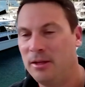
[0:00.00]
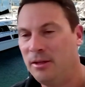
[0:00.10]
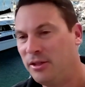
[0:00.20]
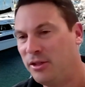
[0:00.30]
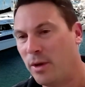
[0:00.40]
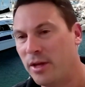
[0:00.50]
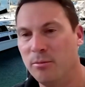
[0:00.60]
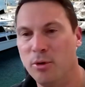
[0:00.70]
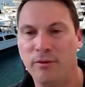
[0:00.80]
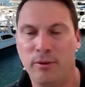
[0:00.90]
just the way you
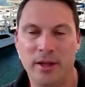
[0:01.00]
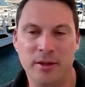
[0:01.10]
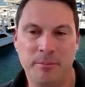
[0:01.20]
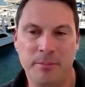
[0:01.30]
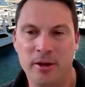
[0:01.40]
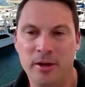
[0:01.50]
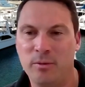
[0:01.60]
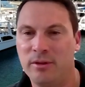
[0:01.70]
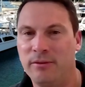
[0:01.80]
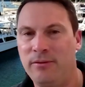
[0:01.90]
move around the boat
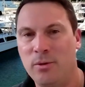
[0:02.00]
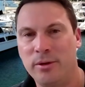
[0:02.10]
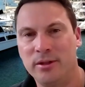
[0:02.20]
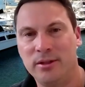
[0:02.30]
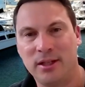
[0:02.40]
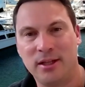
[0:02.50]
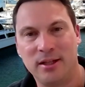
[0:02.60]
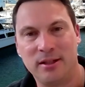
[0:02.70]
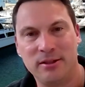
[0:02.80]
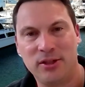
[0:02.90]
with the forward
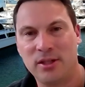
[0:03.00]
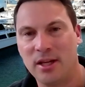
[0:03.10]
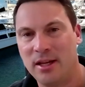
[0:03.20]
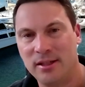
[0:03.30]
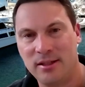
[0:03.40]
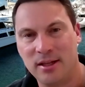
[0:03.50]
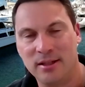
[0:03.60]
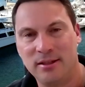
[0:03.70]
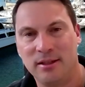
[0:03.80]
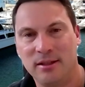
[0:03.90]
stairs
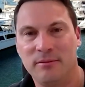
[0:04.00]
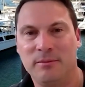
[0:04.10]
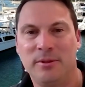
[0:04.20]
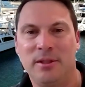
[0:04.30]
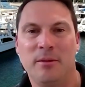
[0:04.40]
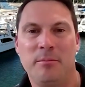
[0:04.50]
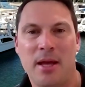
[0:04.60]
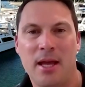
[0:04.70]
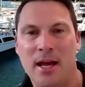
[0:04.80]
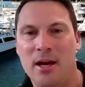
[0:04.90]
down to the
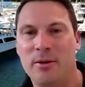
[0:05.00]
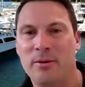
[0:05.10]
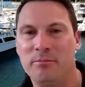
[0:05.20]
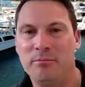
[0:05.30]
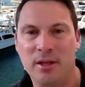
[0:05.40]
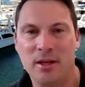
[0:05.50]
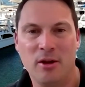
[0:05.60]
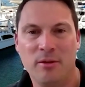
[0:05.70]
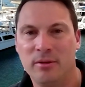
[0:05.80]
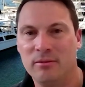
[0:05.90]
bow and big
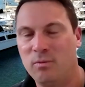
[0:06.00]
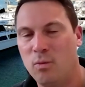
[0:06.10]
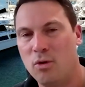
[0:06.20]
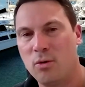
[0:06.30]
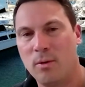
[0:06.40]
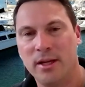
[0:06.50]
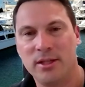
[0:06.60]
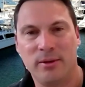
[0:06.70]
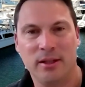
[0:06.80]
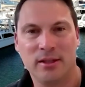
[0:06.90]
open
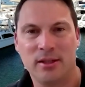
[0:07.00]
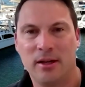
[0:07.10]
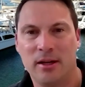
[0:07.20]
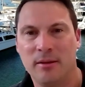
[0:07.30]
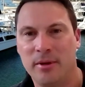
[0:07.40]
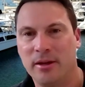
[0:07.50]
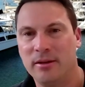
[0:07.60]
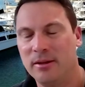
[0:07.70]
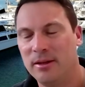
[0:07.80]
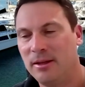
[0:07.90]
walkways around the side of the boat.
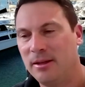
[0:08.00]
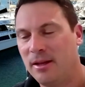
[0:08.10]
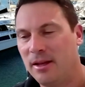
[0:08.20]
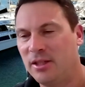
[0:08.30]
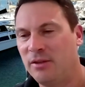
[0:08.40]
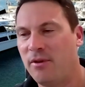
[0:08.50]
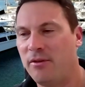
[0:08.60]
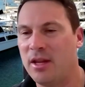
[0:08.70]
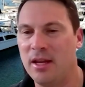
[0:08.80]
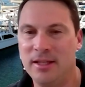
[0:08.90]
It's just
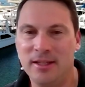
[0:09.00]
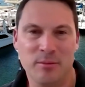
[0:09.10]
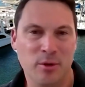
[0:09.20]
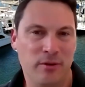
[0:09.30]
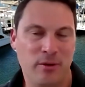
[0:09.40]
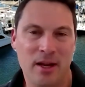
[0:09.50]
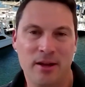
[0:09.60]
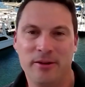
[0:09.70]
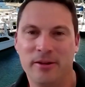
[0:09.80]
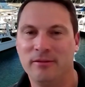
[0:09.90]
very easy to move
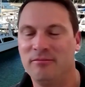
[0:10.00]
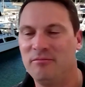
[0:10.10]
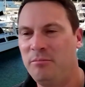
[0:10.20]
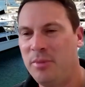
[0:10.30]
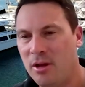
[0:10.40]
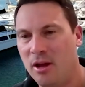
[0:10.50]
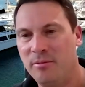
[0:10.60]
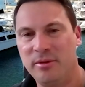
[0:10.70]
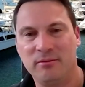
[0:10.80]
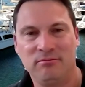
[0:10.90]
around on, big
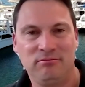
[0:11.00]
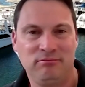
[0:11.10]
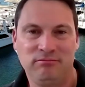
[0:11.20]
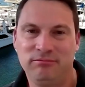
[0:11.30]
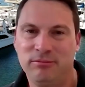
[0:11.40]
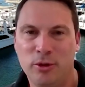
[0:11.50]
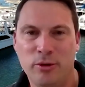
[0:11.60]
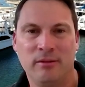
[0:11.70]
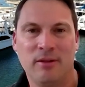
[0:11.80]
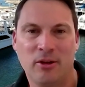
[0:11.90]
open,
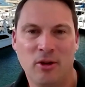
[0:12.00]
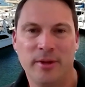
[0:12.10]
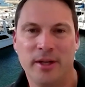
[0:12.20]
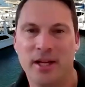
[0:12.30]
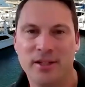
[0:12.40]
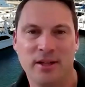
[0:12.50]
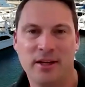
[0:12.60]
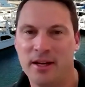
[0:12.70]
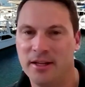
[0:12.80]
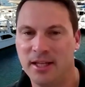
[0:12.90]
good accommodation and
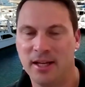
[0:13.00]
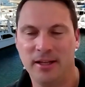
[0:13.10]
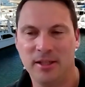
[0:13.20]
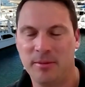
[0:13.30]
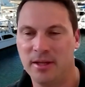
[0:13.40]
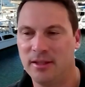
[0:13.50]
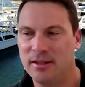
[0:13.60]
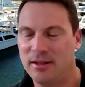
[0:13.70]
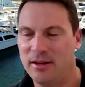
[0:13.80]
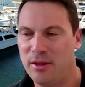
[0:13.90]
entertaining
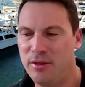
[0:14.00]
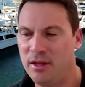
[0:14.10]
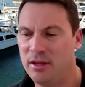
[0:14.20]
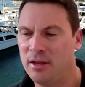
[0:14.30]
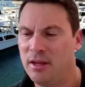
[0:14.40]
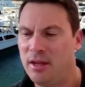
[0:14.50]
spaces. And I think